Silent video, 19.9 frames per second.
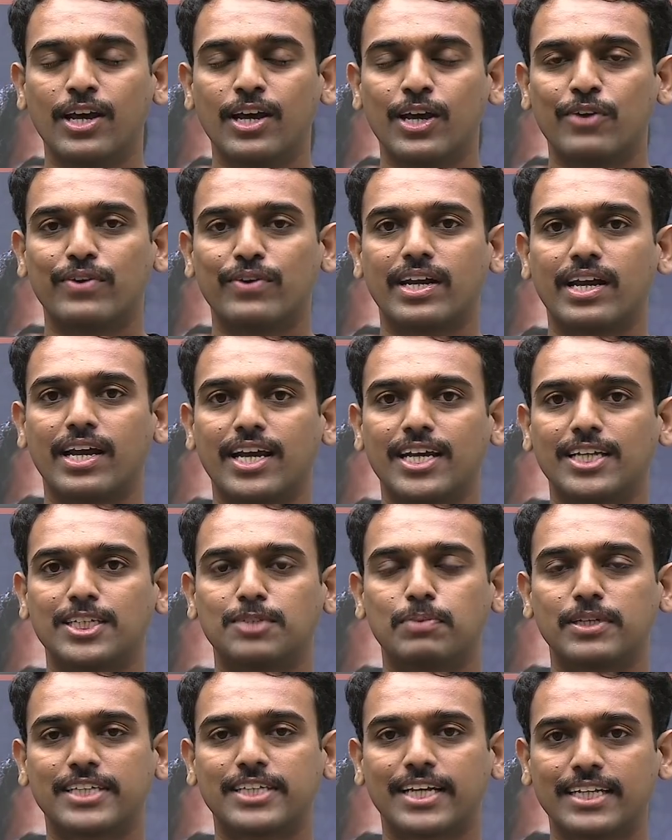where I
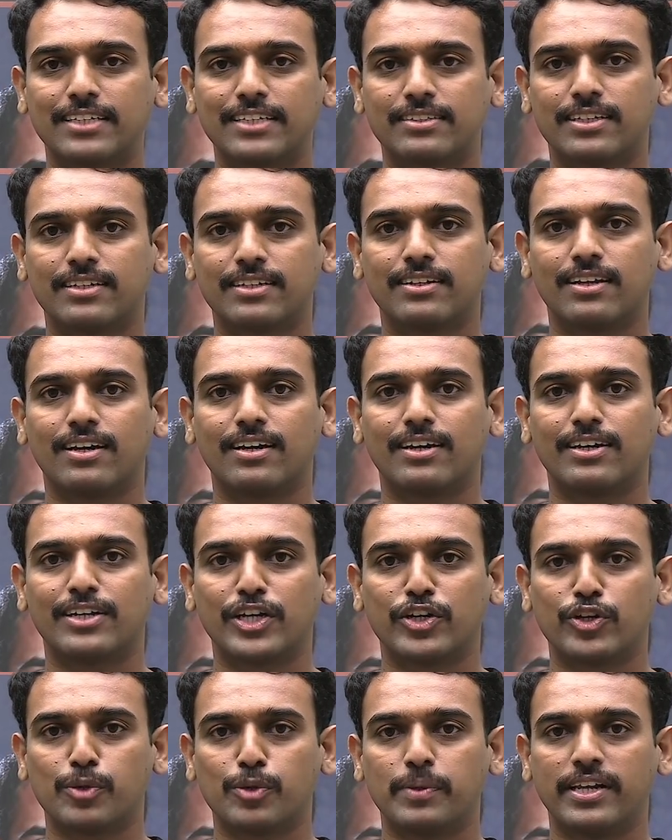specialized in
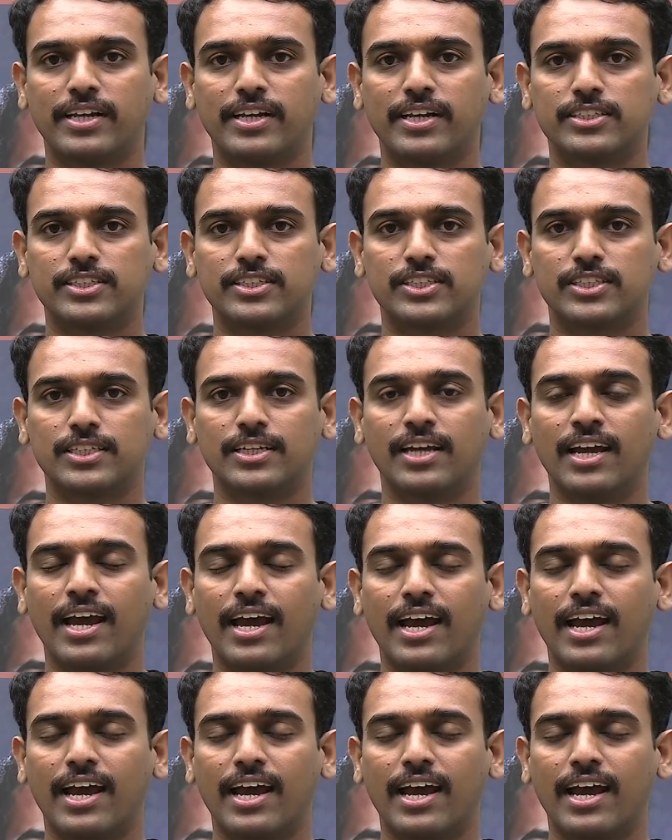renewable energy.